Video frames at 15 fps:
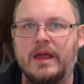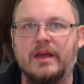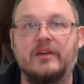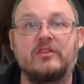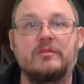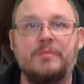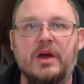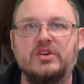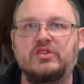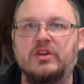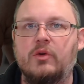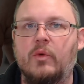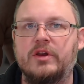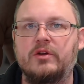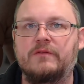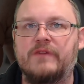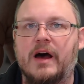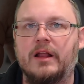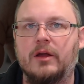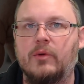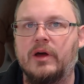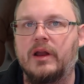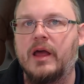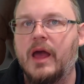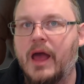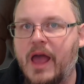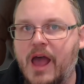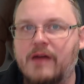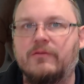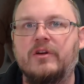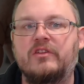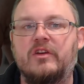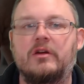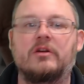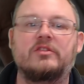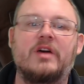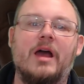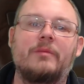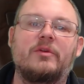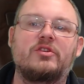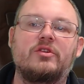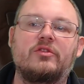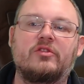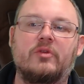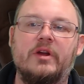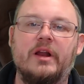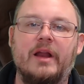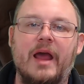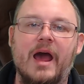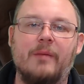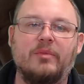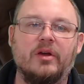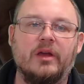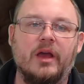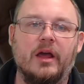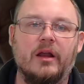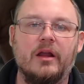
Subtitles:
especially when you follow it every single time that you screen an applicant.